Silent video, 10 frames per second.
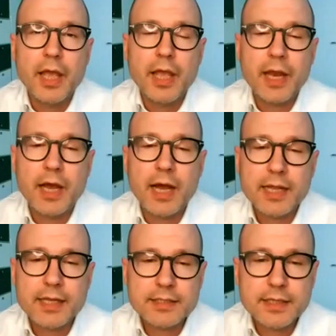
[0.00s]
in
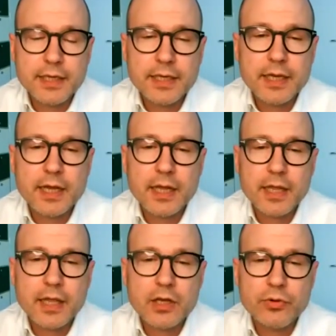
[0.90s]
Argentina,
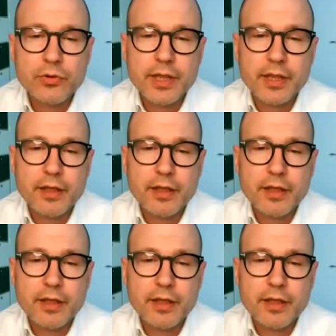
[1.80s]
including